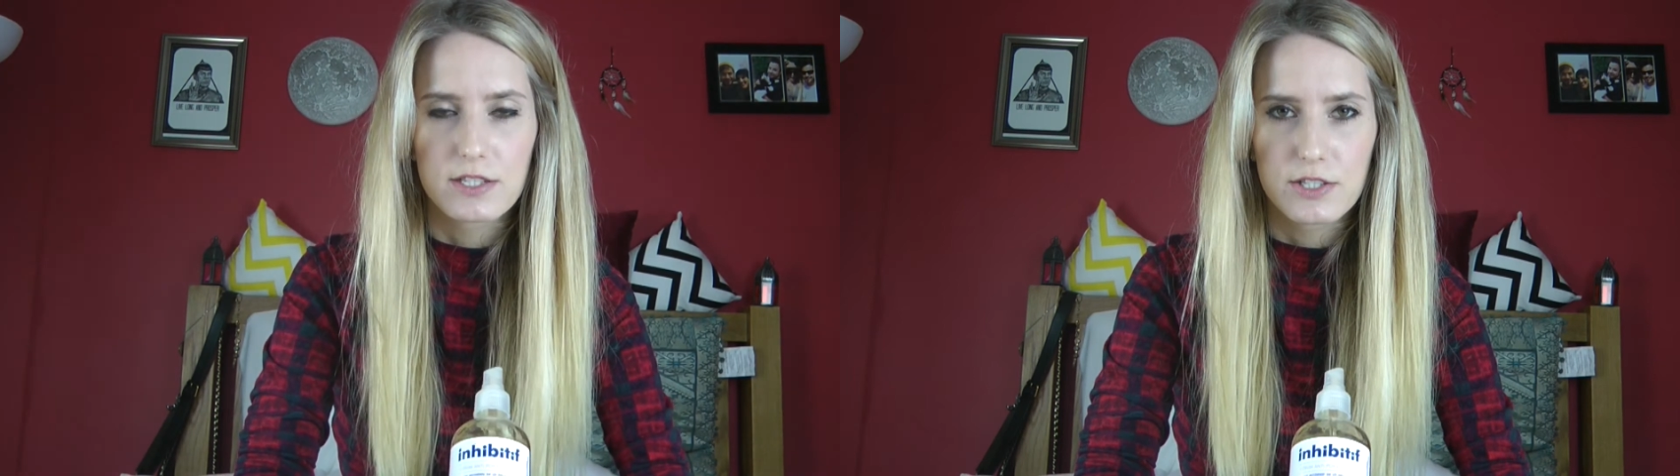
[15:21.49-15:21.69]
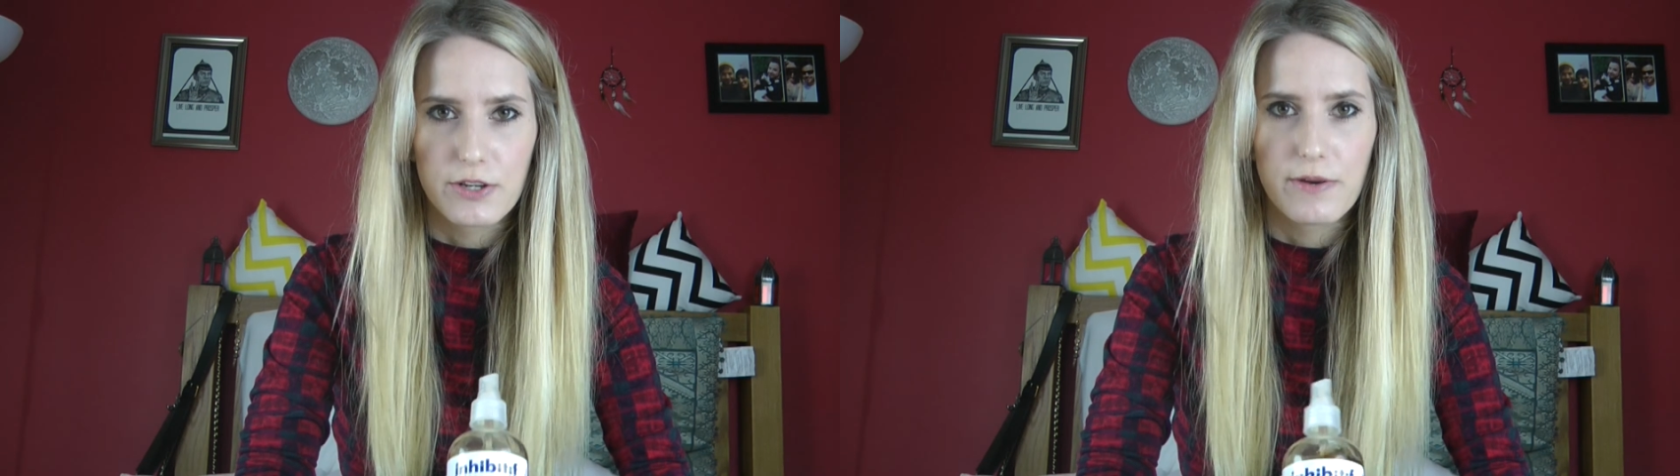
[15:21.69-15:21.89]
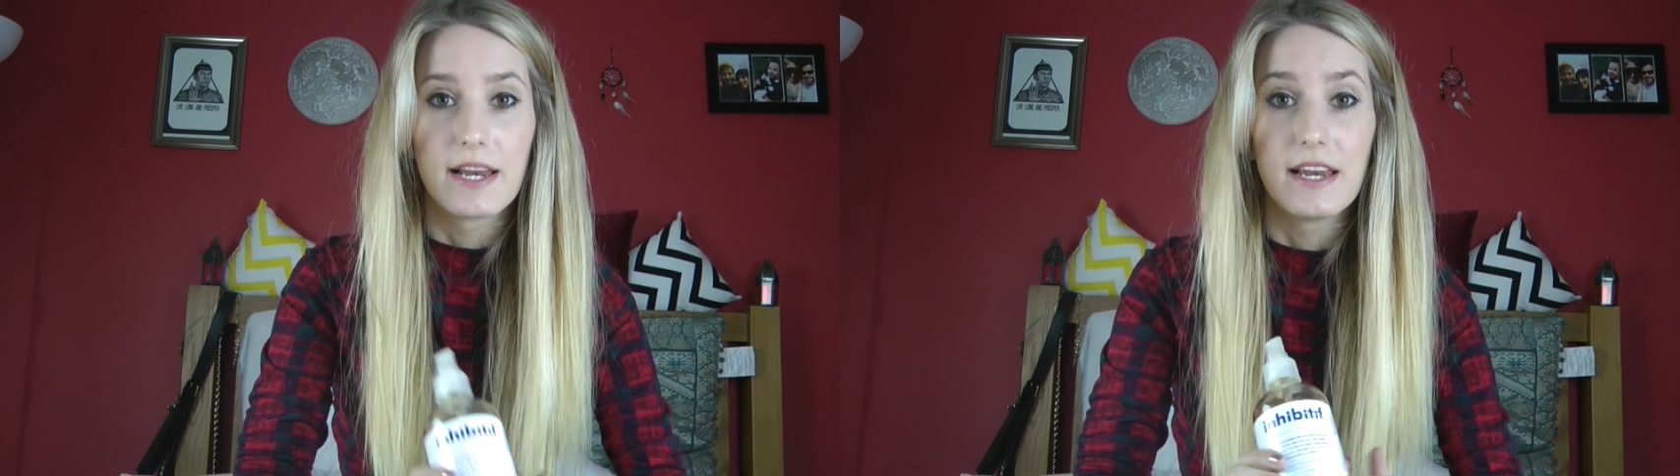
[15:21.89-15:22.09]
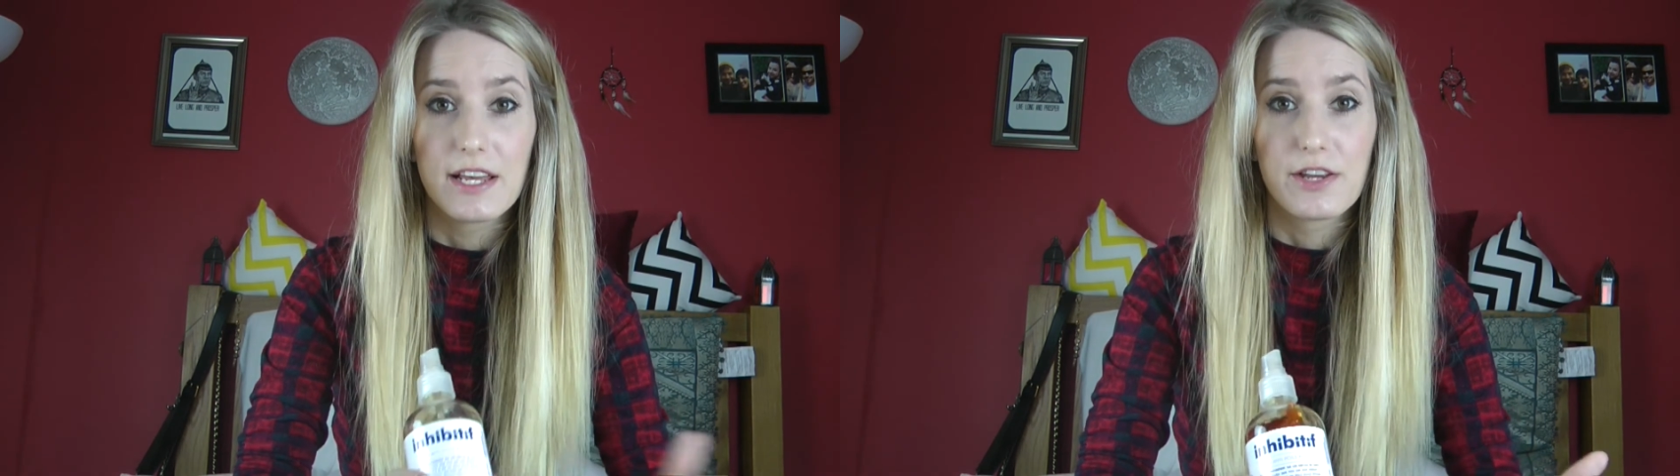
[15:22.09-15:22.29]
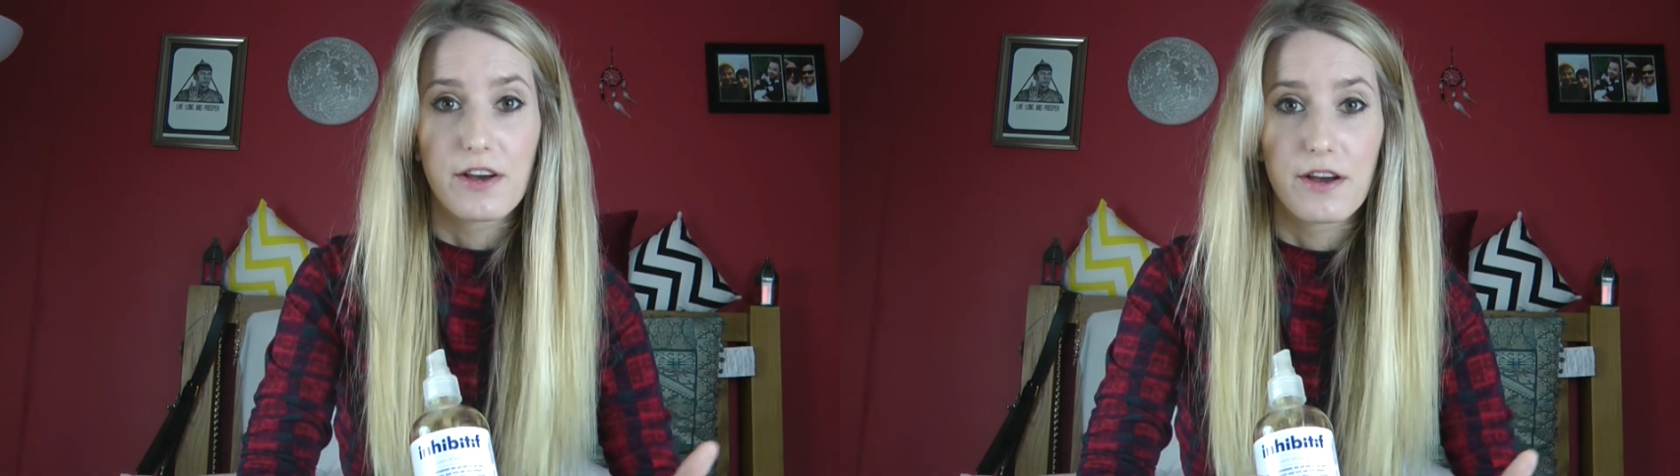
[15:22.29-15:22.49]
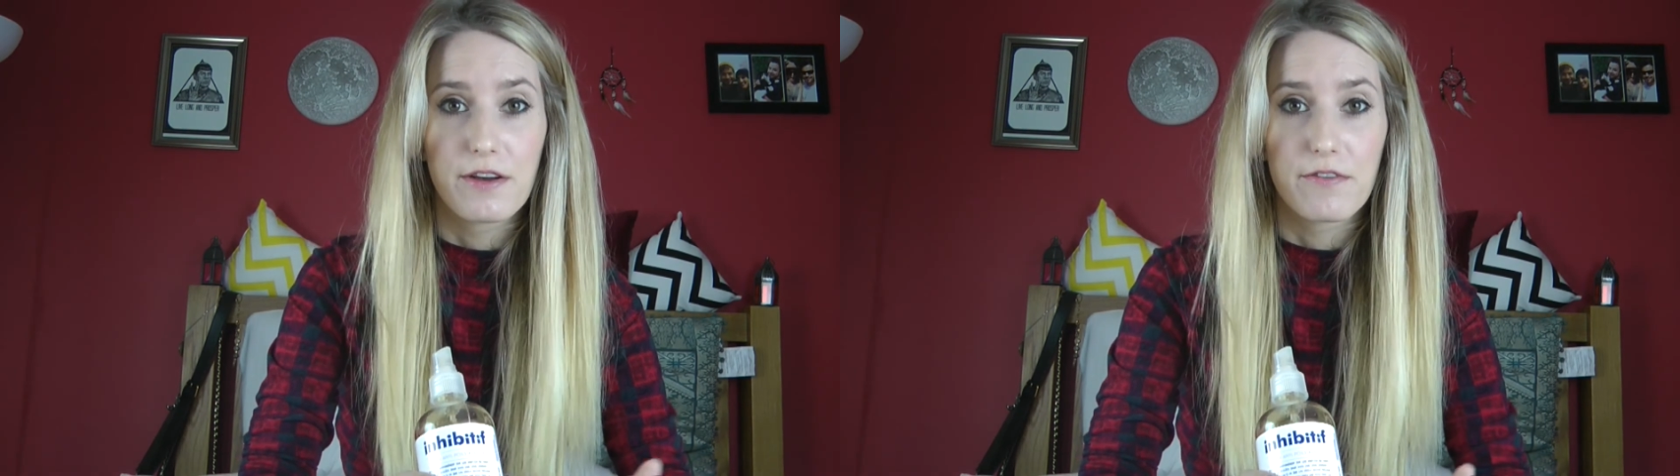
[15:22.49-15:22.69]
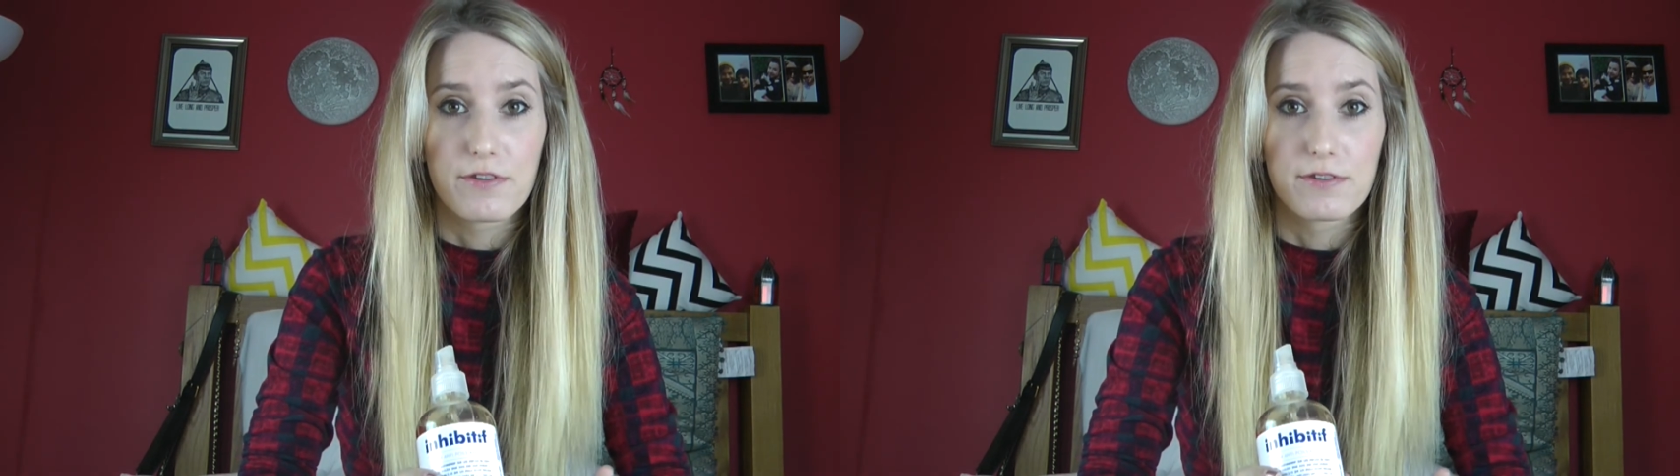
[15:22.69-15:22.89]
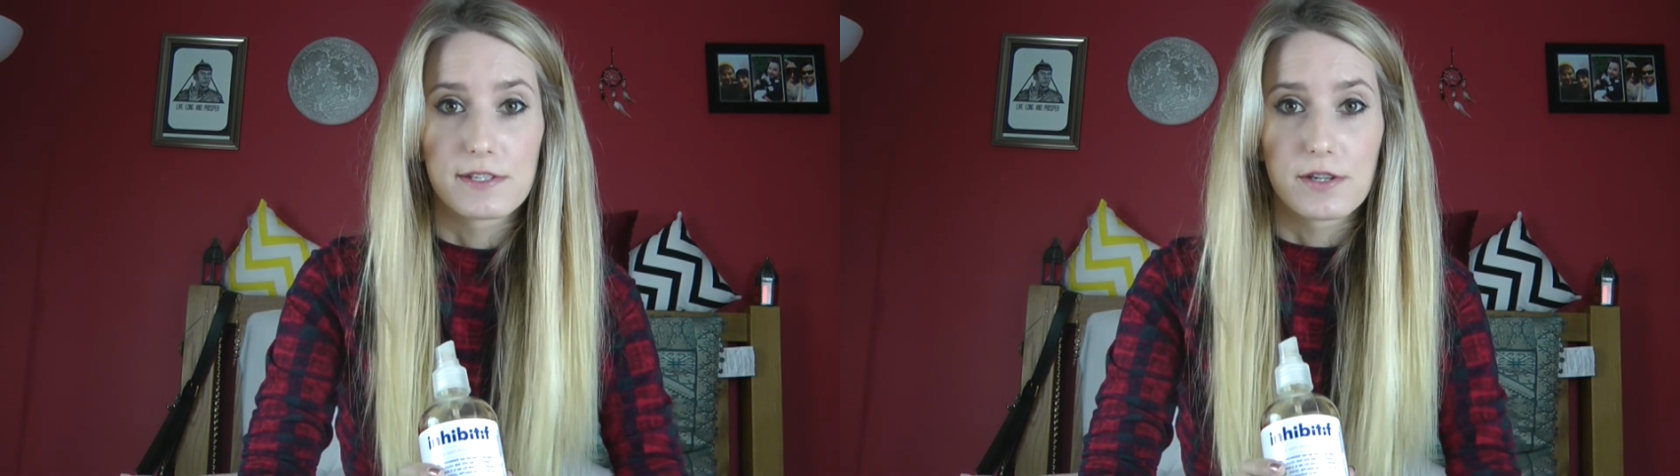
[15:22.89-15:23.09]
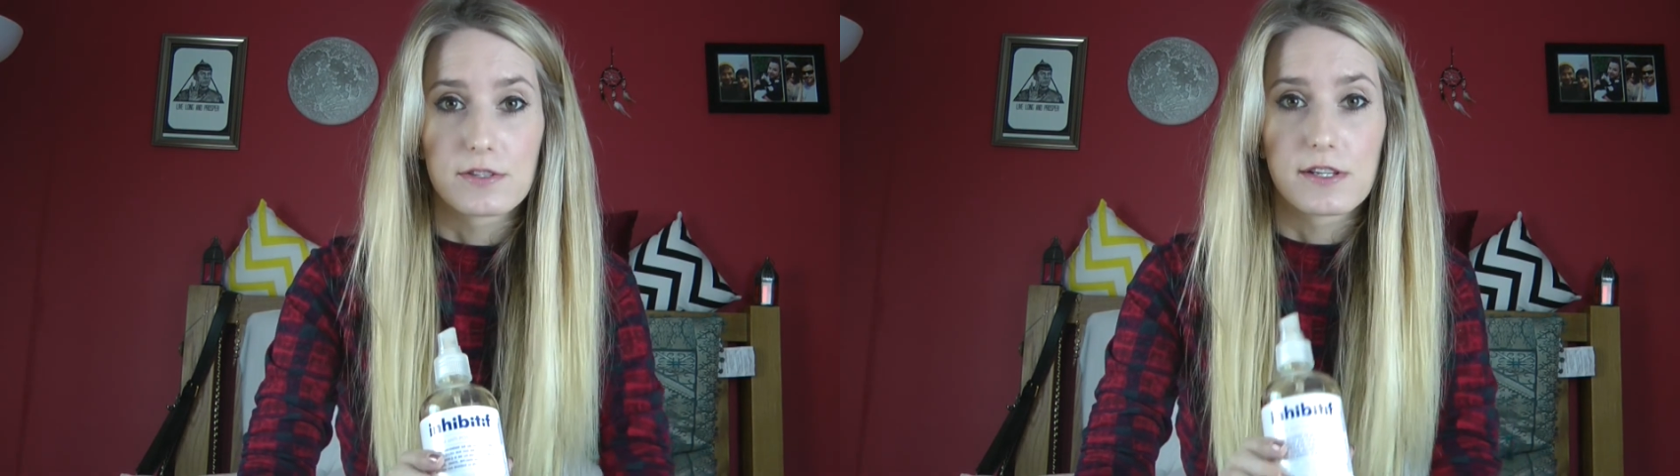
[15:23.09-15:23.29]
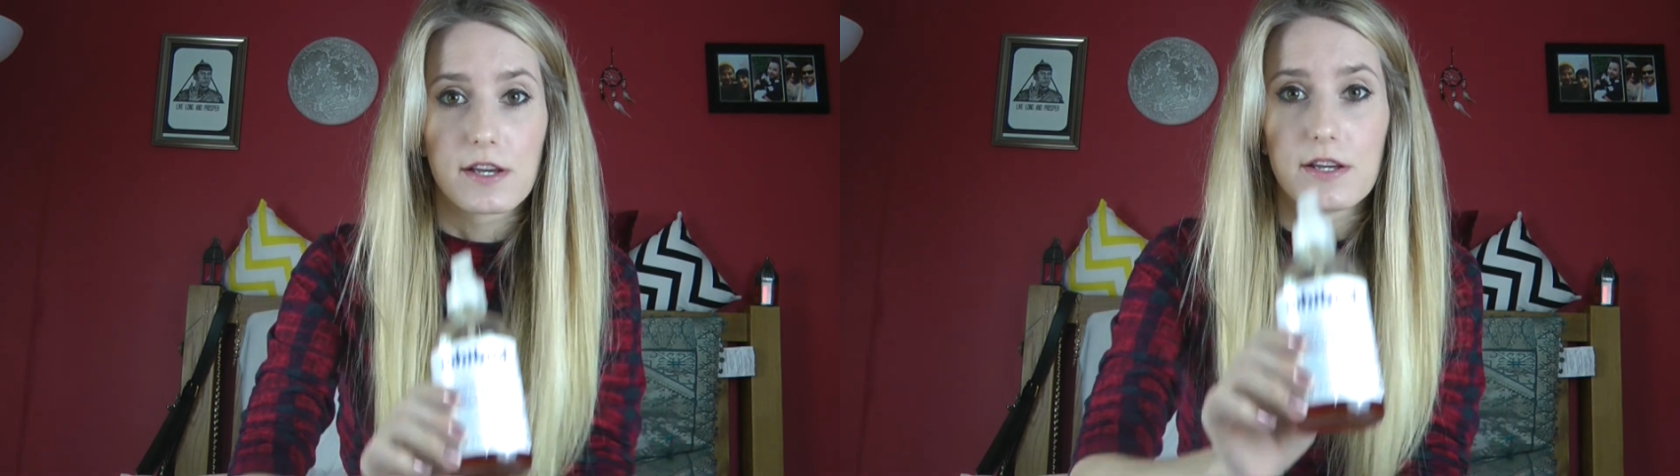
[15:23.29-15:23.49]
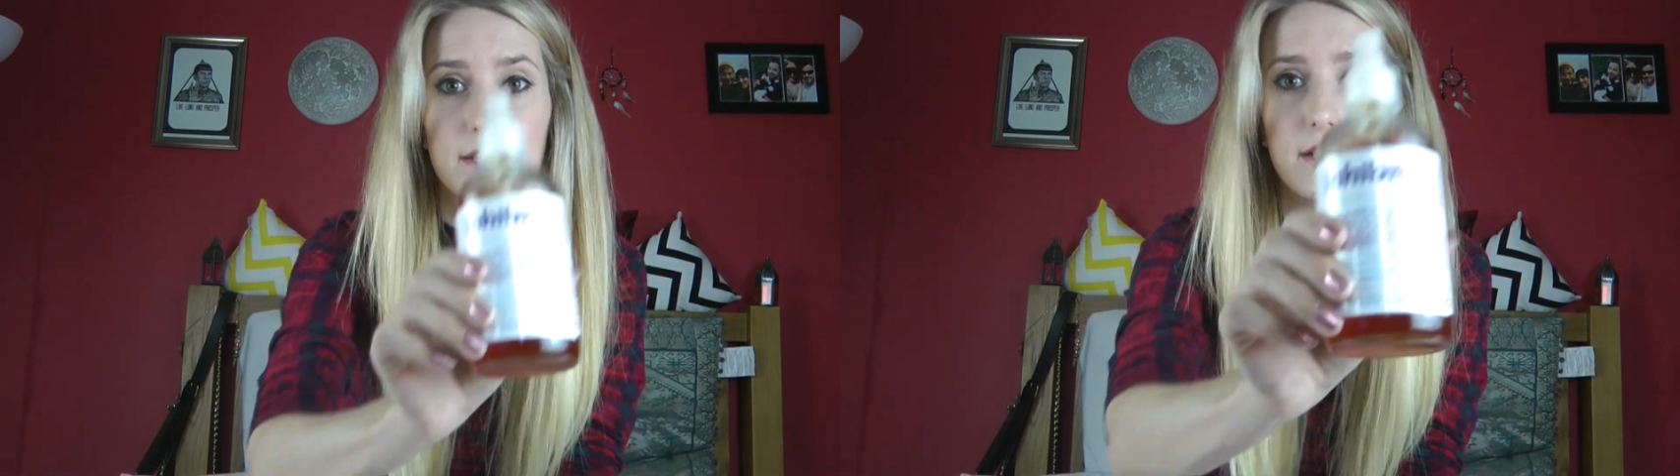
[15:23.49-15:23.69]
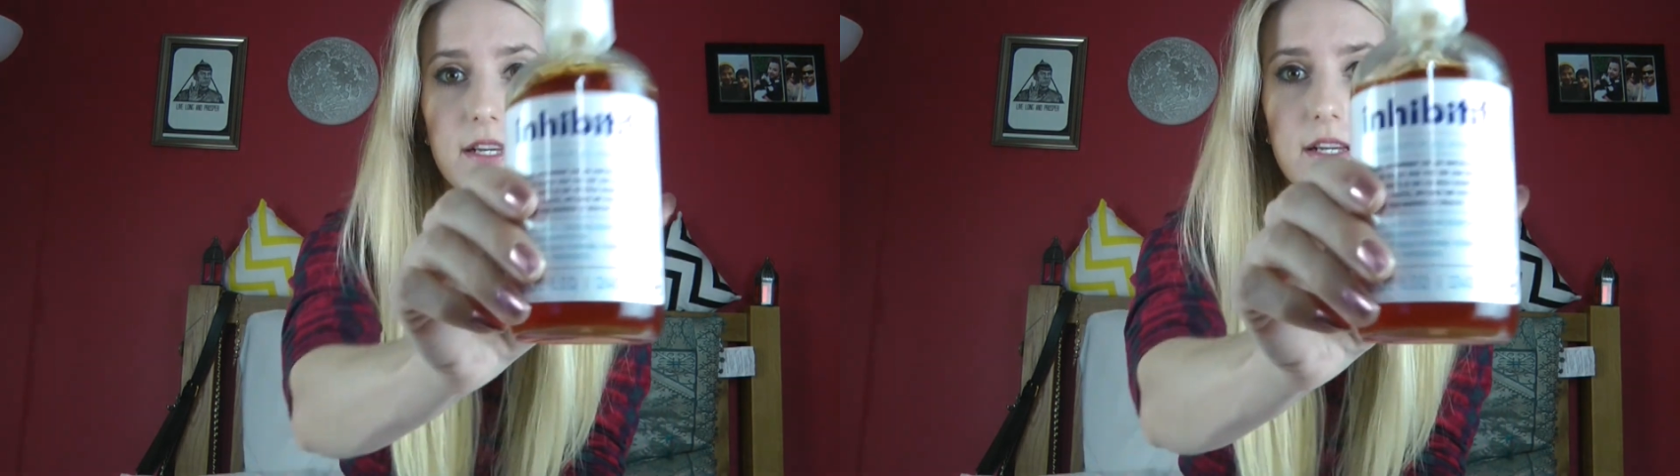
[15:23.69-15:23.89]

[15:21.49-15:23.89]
to do it and let you know if the results are good.